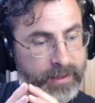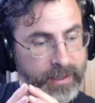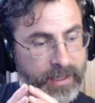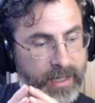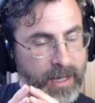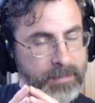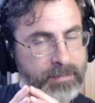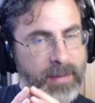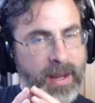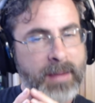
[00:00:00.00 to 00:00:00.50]

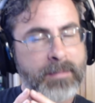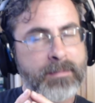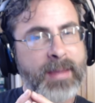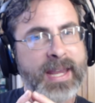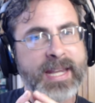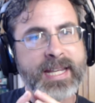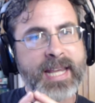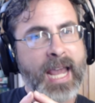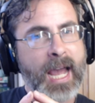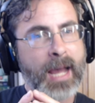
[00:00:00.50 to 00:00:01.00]
It
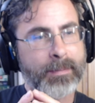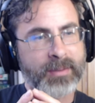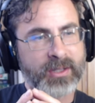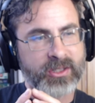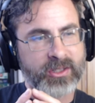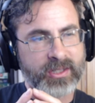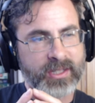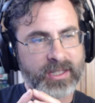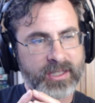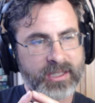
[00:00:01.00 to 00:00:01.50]
may cap at
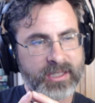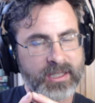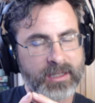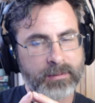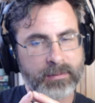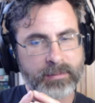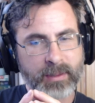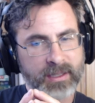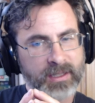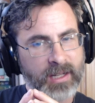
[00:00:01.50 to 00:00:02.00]
60,
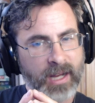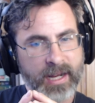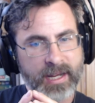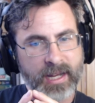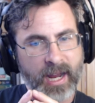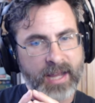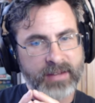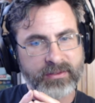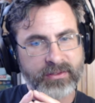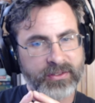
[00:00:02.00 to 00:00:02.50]
but I
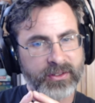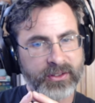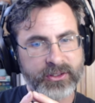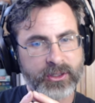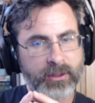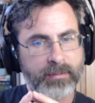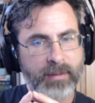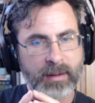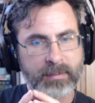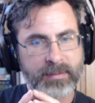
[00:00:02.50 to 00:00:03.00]
have a feeling
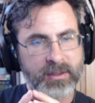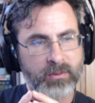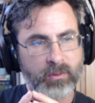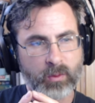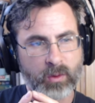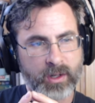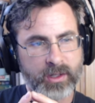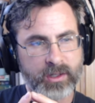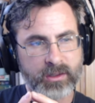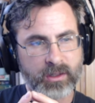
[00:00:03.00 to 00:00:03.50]
there may be
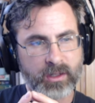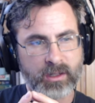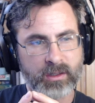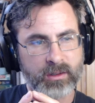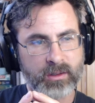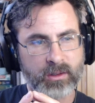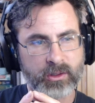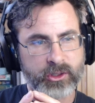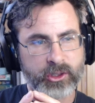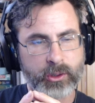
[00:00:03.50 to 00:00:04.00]
one
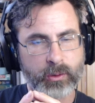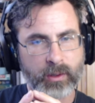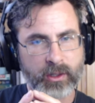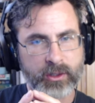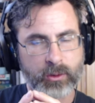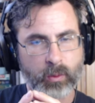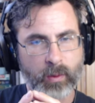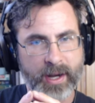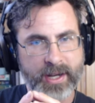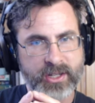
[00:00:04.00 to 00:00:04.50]
or two
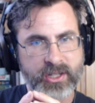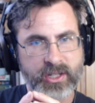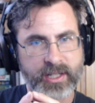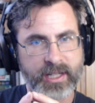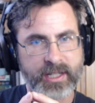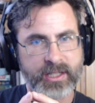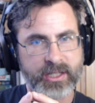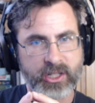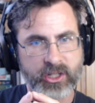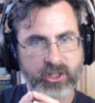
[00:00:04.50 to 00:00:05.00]
other ways to
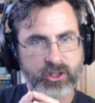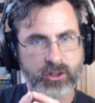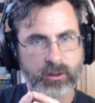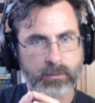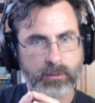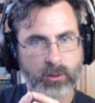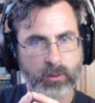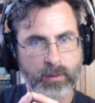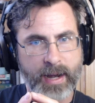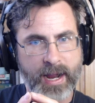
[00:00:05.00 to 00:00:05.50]
get additional
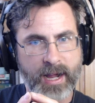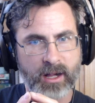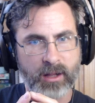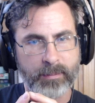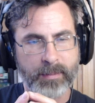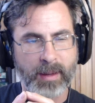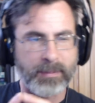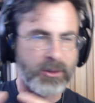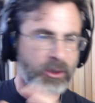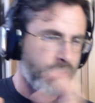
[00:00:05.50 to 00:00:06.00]
morale,
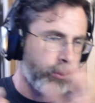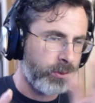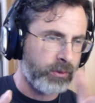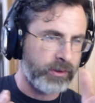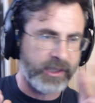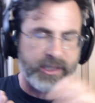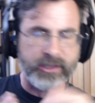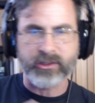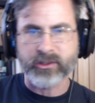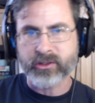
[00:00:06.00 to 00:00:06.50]
maybe through
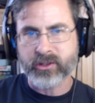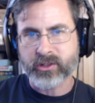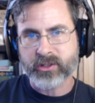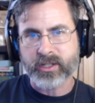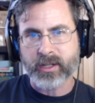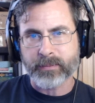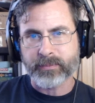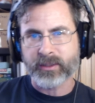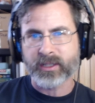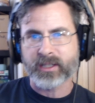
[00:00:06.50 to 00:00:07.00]
leaders or
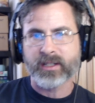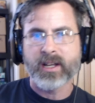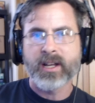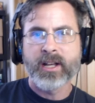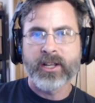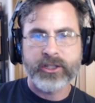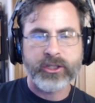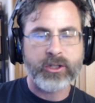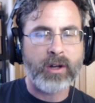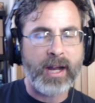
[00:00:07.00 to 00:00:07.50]
something.
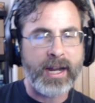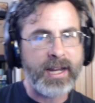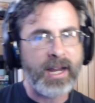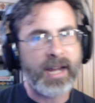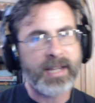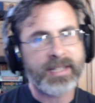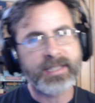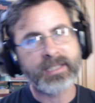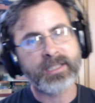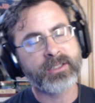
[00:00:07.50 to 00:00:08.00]
So
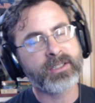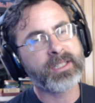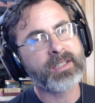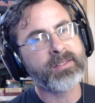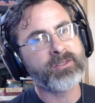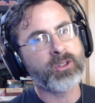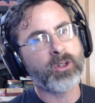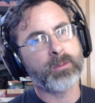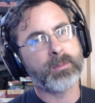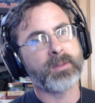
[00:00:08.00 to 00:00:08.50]
I think it could
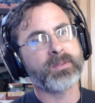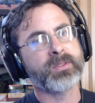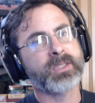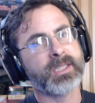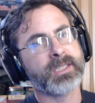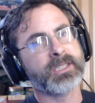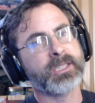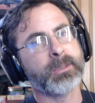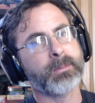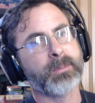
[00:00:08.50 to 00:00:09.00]
even go above
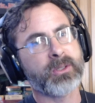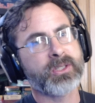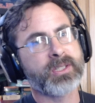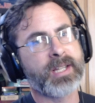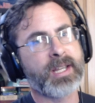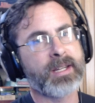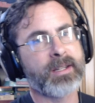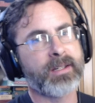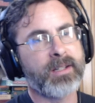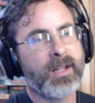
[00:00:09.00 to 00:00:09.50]

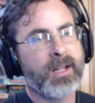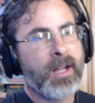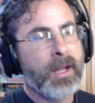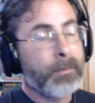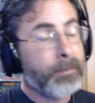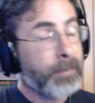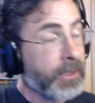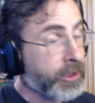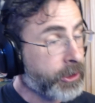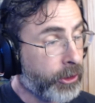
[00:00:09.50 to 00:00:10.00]
60%.
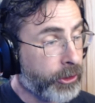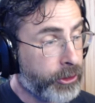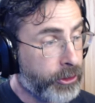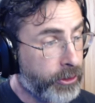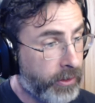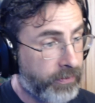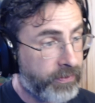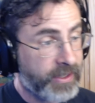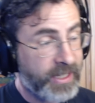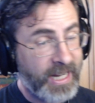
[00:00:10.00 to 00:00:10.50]
But your
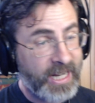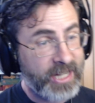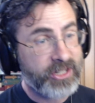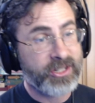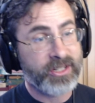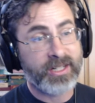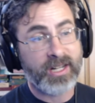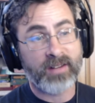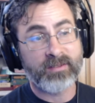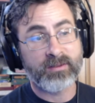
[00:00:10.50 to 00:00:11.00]

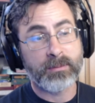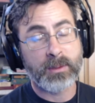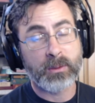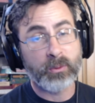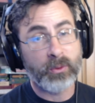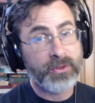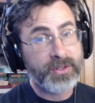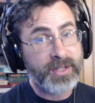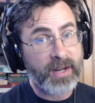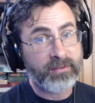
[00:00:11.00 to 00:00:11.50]
unification government
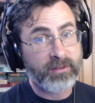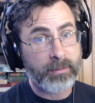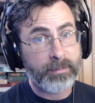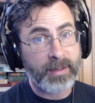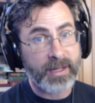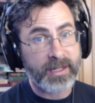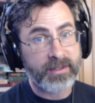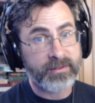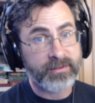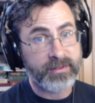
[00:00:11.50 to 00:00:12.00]
will never
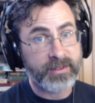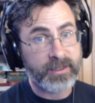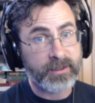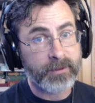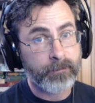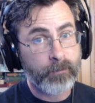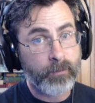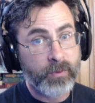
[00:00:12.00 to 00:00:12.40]
benefit.